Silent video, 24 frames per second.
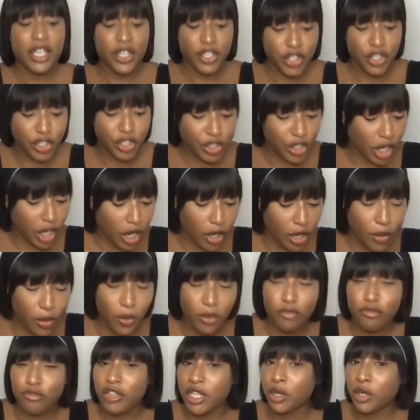
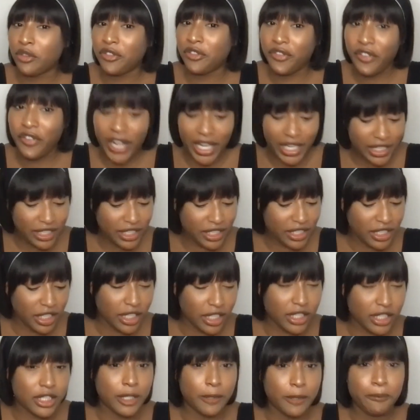Show real
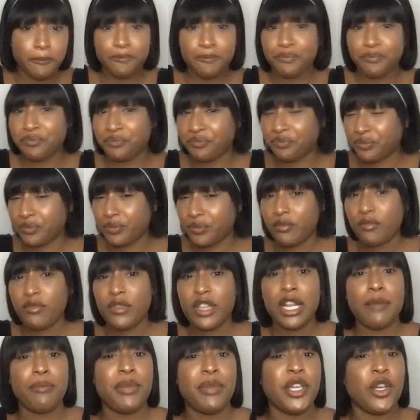faces,
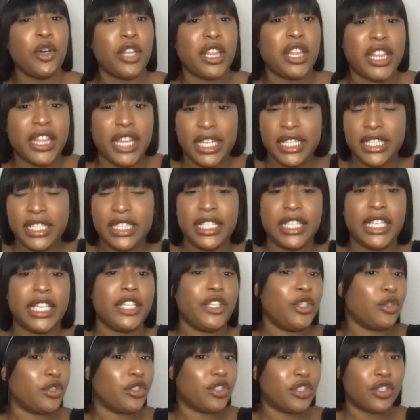be authentic
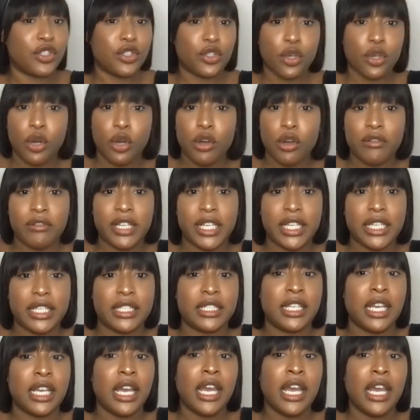in your
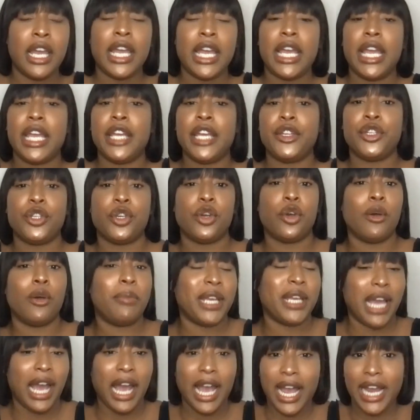stories, in your
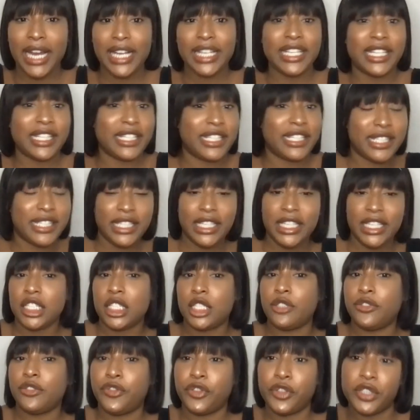behind the
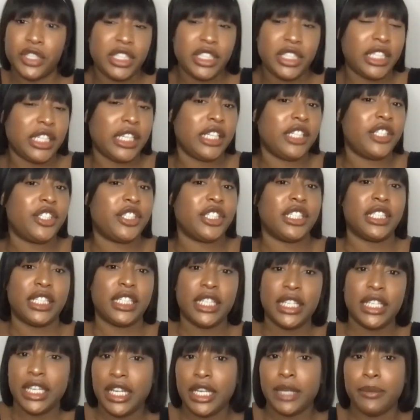scenes footage and
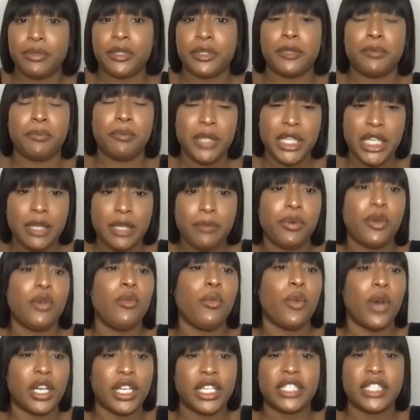clips. People
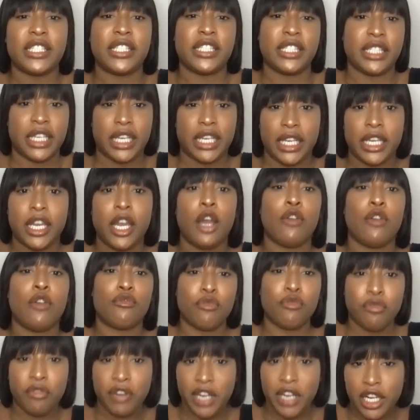want to see
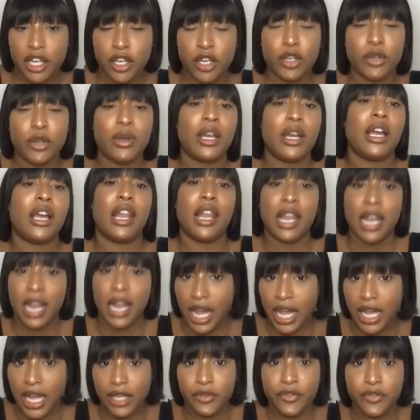real
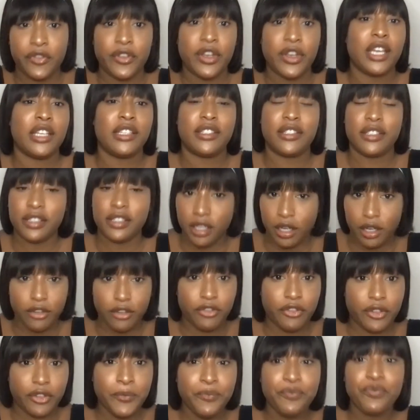life
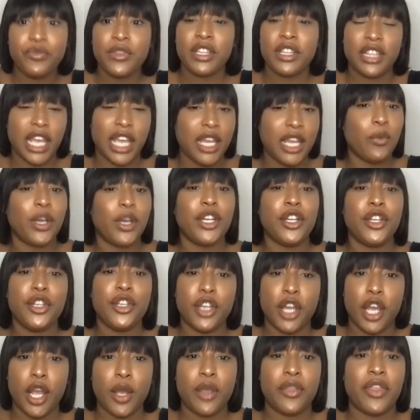stuff. They want to
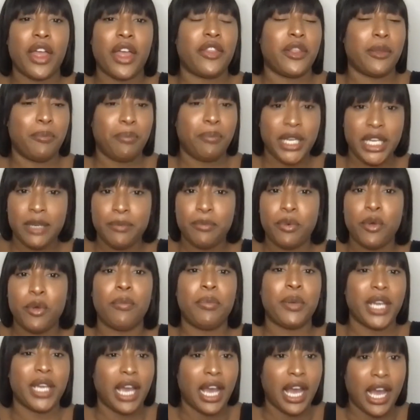know that the people
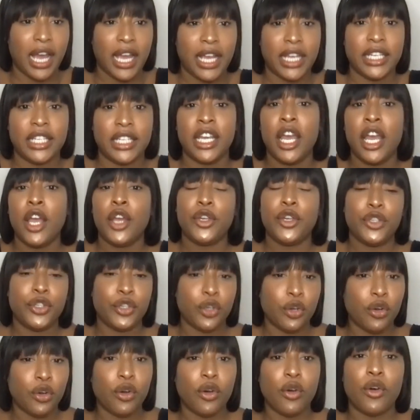behind
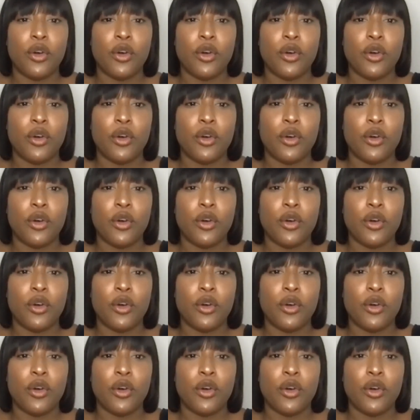your